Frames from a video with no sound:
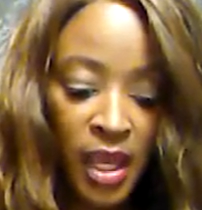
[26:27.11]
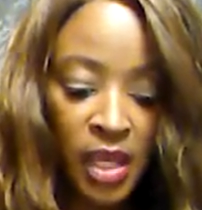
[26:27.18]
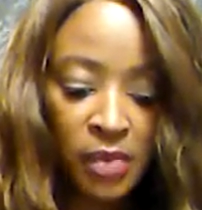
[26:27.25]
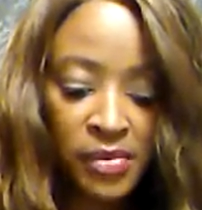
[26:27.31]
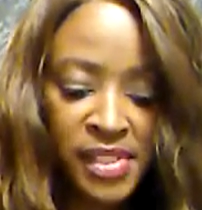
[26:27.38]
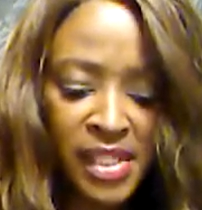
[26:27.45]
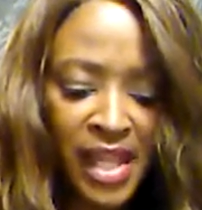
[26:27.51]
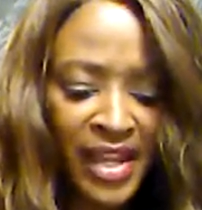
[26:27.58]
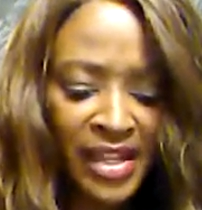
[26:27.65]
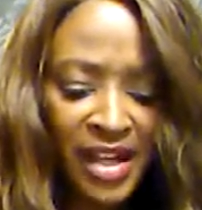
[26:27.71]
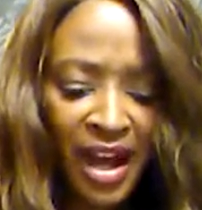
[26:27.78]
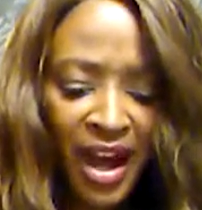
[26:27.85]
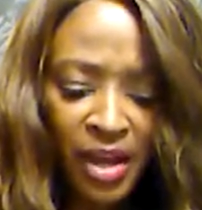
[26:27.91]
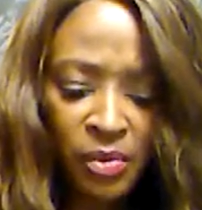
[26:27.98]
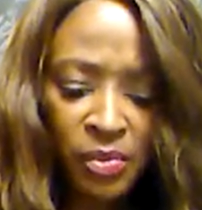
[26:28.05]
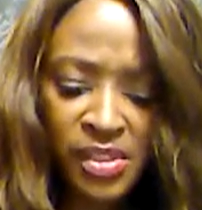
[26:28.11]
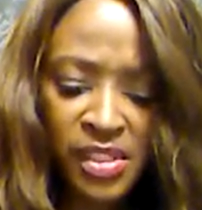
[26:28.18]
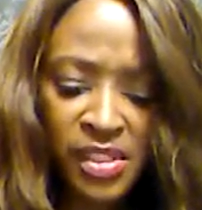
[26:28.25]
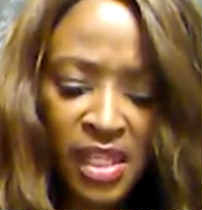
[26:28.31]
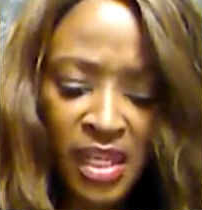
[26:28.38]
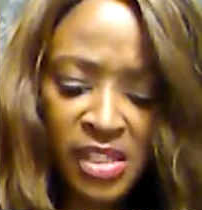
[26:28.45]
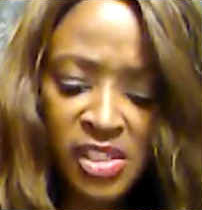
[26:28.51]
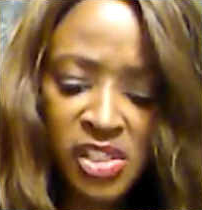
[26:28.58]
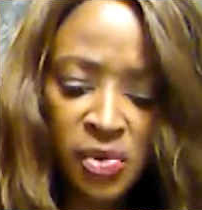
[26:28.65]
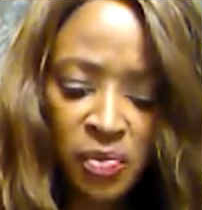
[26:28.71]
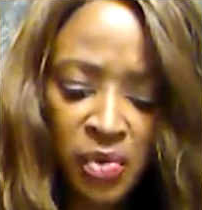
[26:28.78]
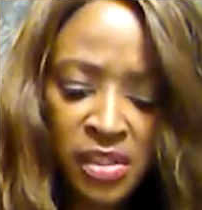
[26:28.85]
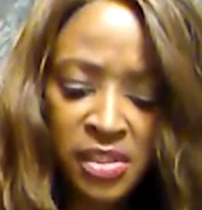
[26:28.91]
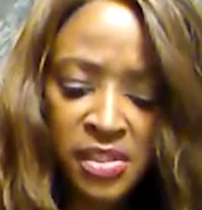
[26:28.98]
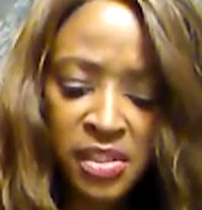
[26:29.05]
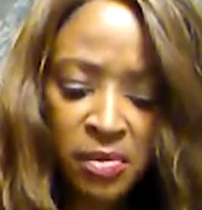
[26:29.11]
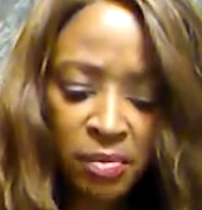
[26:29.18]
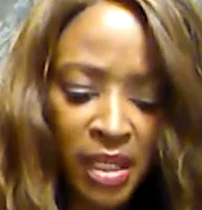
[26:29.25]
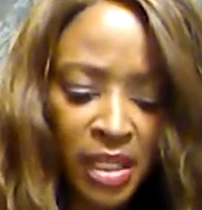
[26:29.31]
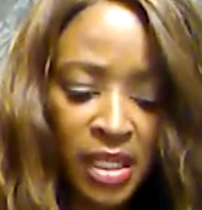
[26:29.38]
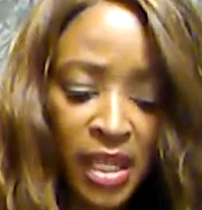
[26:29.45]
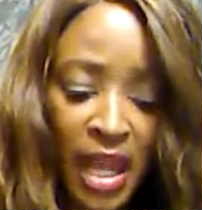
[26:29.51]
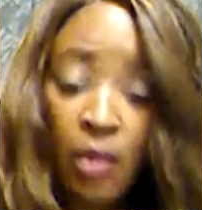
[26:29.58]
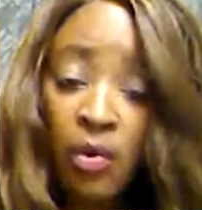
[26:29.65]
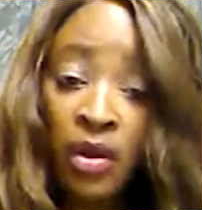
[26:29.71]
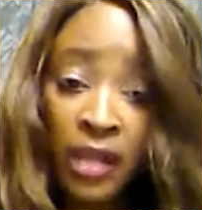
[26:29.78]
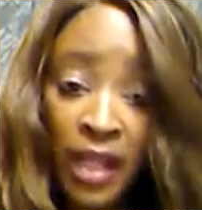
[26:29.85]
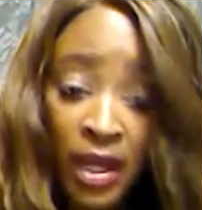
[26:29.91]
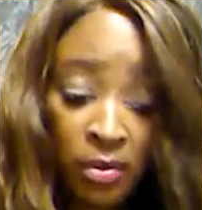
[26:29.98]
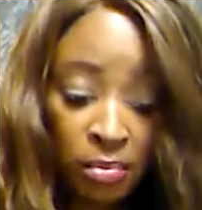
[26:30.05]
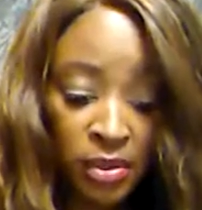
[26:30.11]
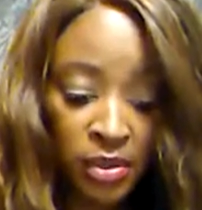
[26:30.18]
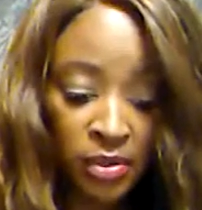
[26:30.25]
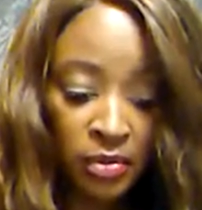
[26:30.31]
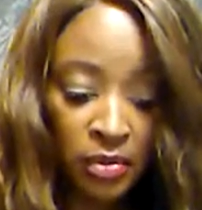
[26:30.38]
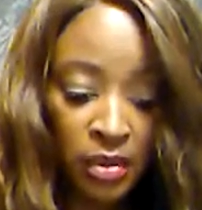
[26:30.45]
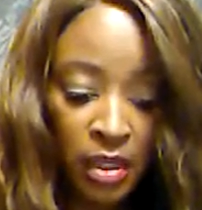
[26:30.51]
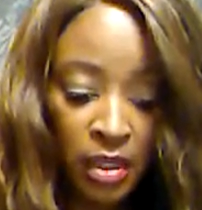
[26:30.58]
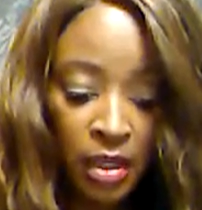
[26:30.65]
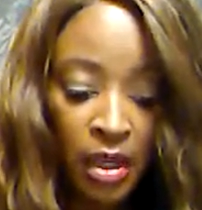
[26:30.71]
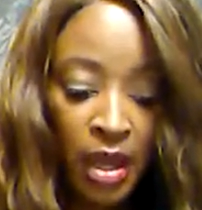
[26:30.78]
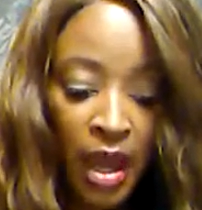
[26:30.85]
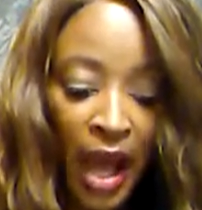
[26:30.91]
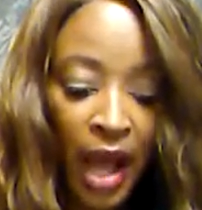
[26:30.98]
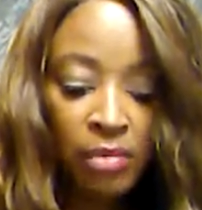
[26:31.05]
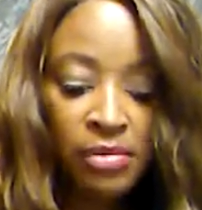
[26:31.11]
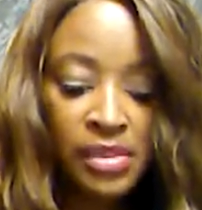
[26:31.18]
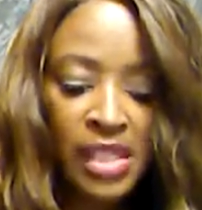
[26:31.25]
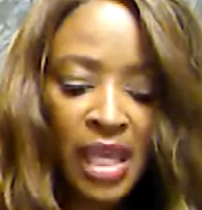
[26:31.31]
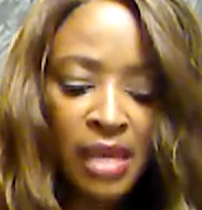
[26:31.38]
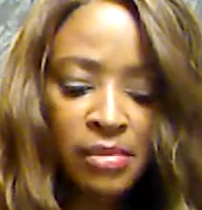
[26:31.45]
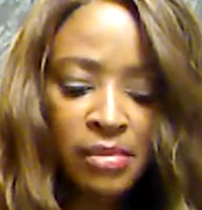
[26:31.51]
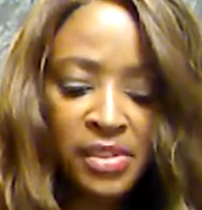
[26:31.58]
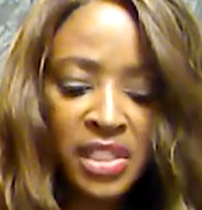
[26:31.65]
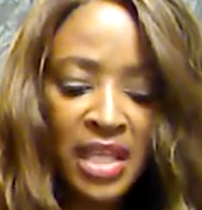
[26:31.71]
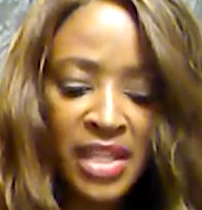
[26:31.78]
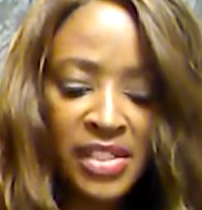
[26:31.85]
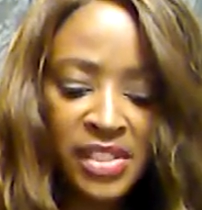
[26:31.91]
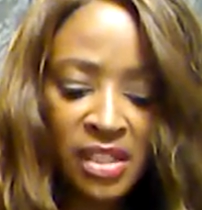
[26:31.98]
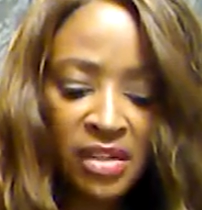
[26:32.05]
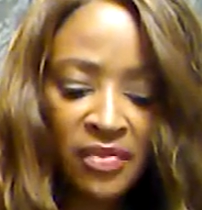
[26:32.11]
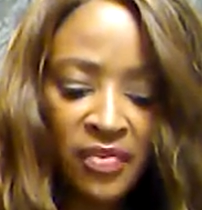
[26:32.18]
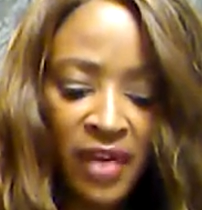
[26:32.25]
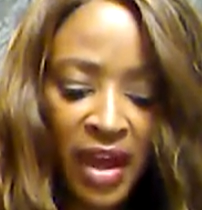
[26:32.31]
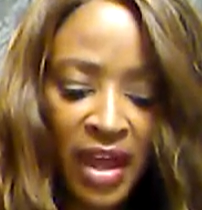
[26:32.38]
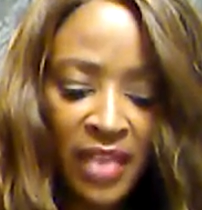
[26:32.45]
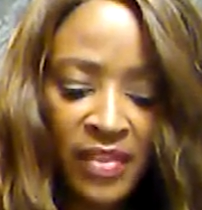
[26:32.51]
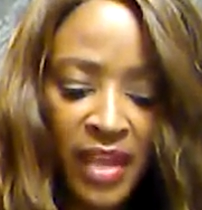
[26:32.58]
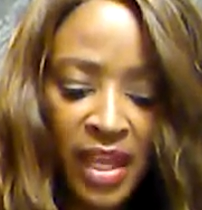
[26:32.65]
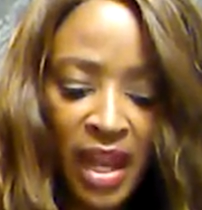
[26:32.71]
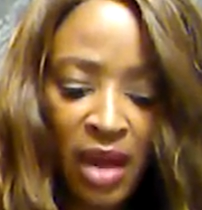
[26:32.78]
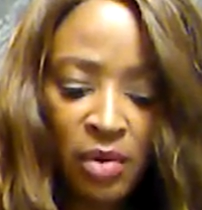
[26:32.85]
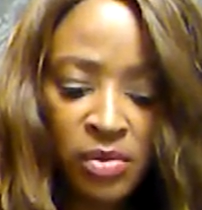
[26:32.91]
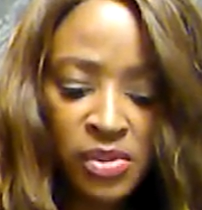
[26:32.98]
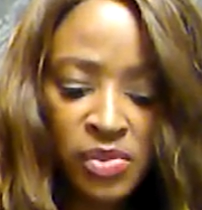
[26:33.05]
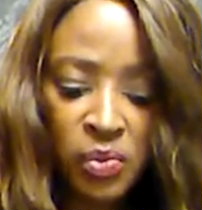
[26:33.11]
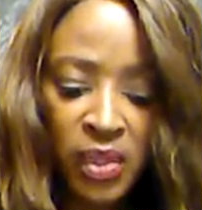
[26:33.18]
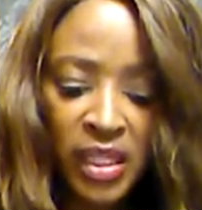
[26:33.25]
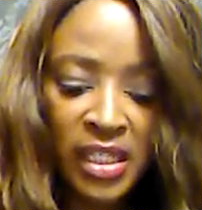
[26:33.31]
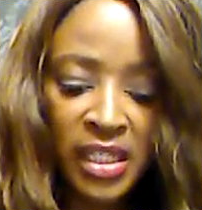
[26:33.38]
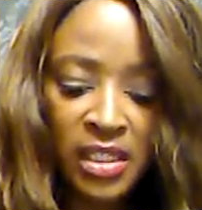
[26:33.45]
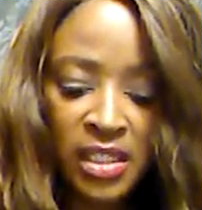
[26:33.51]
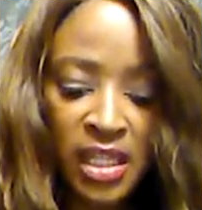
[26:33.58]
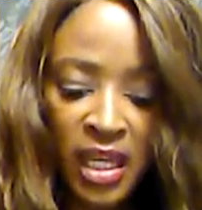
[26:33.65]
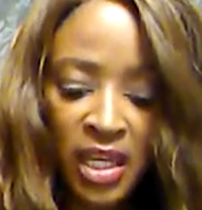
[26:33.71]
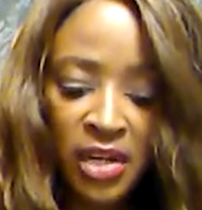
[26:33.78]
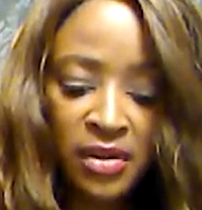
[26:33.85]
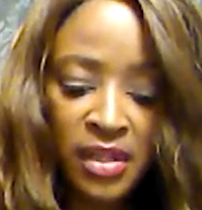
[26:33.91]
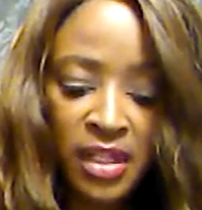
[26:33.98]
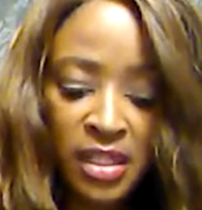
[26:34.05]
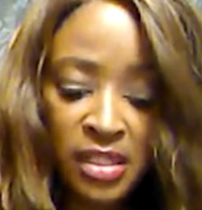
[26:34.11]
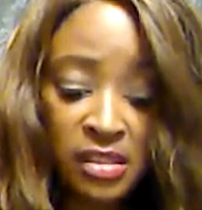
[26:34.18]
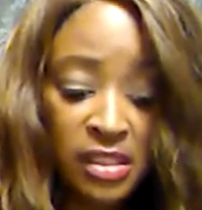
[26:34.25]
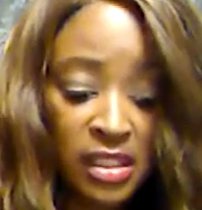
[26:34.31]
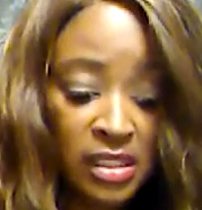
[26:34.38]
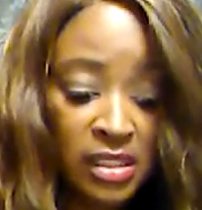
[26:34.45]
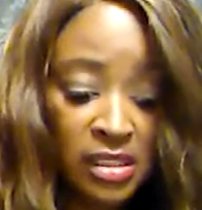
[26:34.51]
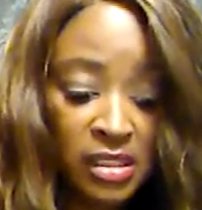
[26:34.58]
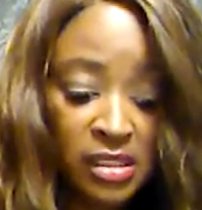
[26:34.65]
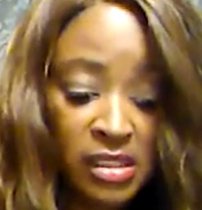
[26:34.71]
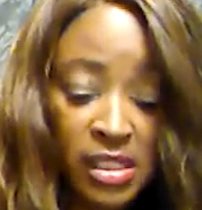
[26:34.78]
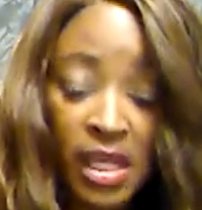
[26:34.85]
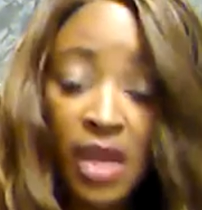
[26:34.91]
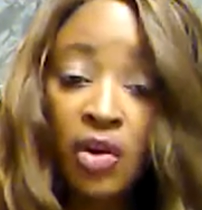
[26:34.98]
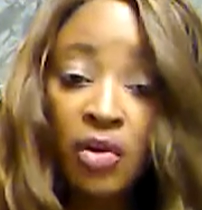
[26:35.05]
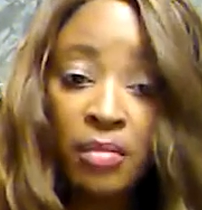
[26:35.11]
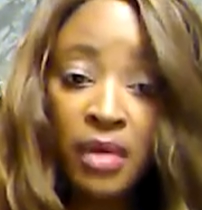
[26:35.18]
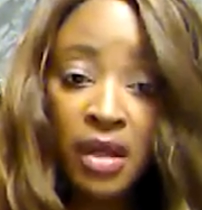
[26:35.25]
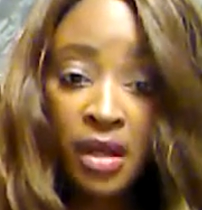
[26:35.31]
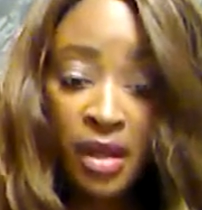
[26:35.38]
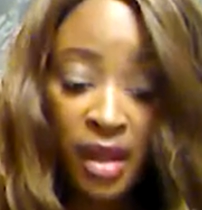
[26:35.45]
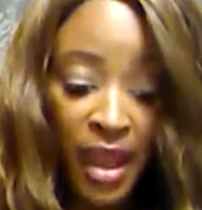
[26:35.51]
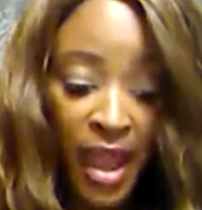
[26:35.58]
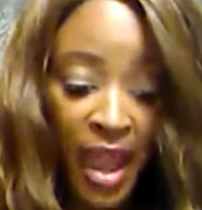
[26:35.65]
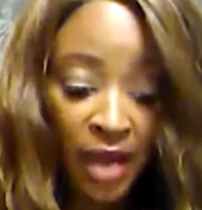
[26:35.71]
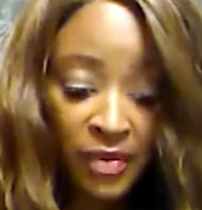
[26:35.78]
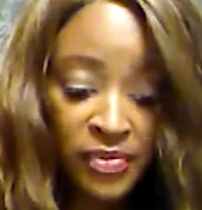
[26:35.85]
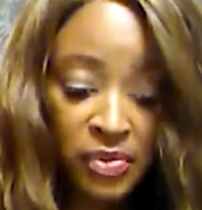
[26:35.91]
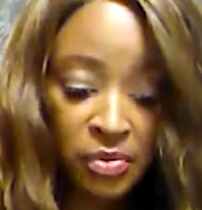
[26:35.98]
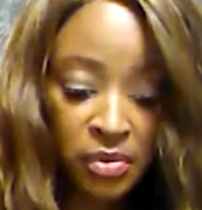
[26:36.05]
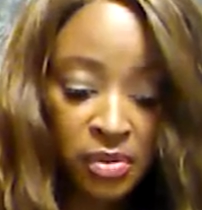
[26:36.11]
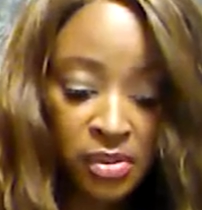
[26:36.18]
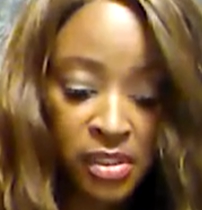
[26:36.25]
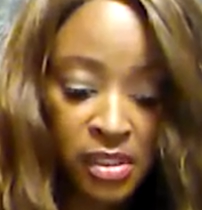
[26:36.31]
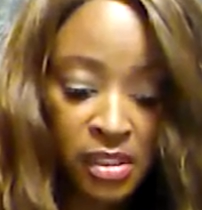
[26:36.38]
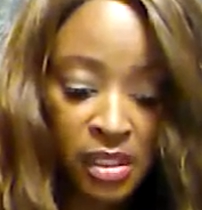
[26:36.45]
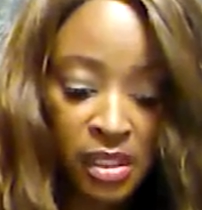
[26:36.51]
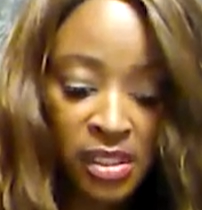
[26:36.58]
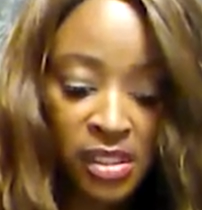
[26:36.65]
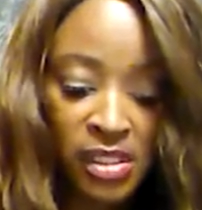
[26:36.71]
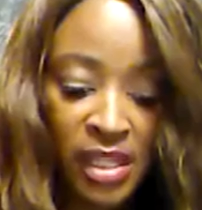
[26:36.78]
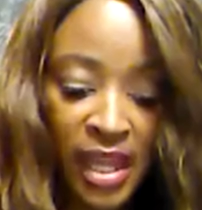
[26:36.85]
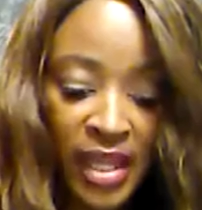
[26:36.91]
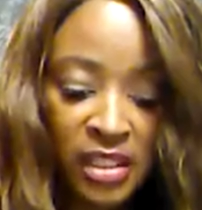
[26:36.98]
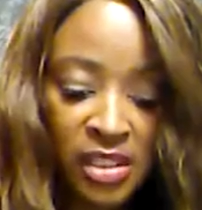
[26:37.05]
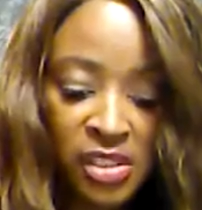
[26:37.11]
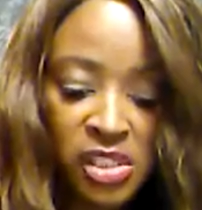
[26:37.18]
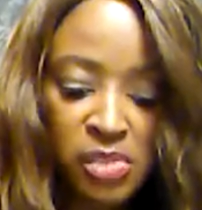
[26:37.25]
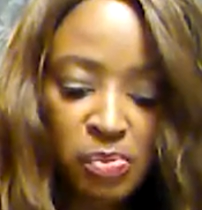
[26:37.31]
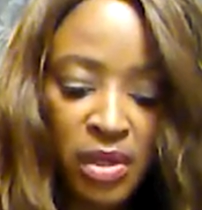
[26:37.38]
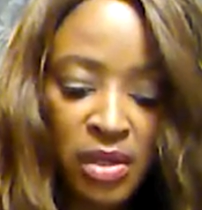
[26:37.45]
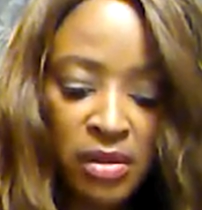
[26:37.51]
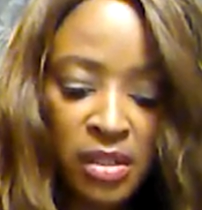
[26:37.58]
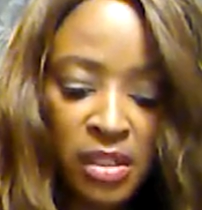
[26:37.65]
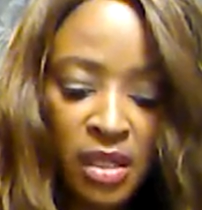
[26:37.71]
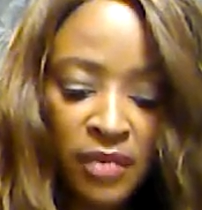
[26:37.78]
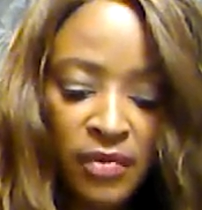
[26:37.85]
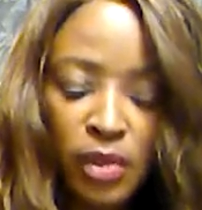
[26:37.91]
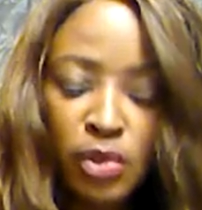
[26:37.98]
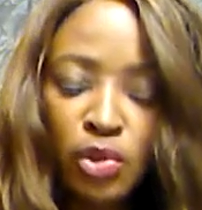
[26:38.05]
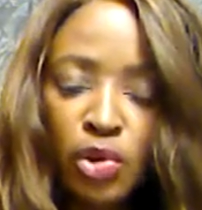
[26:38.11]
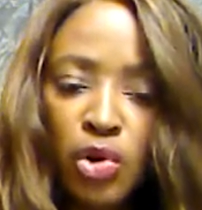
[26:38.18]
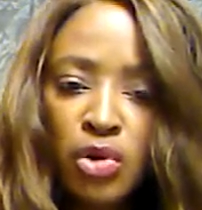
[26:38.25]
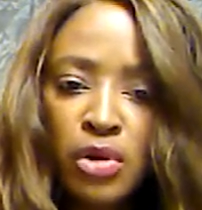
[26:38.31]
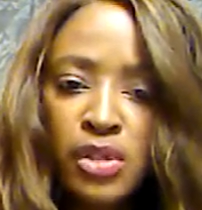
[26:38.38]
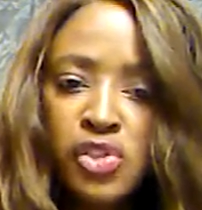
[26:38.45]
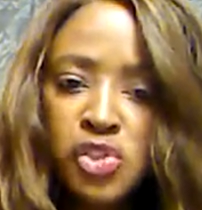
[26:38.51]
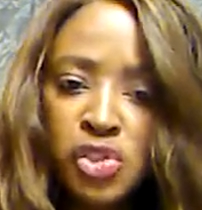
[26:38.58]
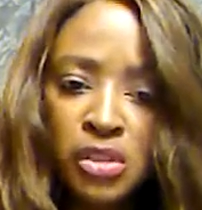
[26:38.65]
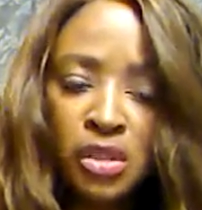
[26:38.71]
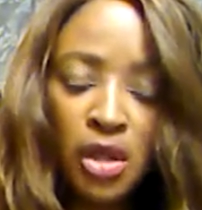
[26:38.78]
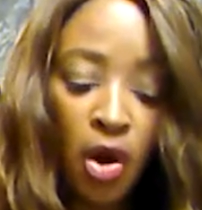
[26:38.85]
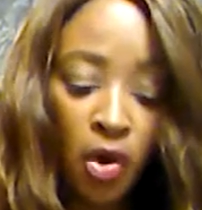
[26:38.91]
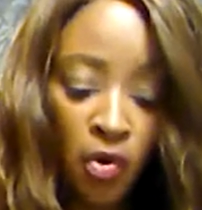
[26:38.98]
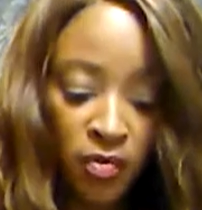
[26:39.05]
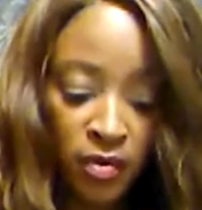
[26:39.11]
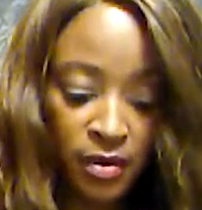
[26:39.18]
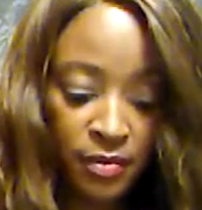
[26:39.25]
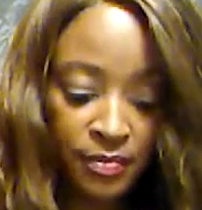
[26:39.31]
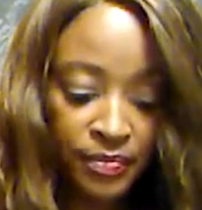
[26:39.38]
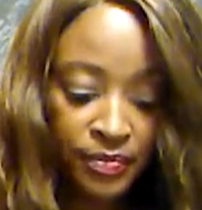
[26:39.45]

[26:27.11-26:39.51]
It was like God was saying, Surrender to me and I will help you. I was able to identify that I was weak in the area and needed his help. Afterwards, it is like the Spirit of the Lord took over.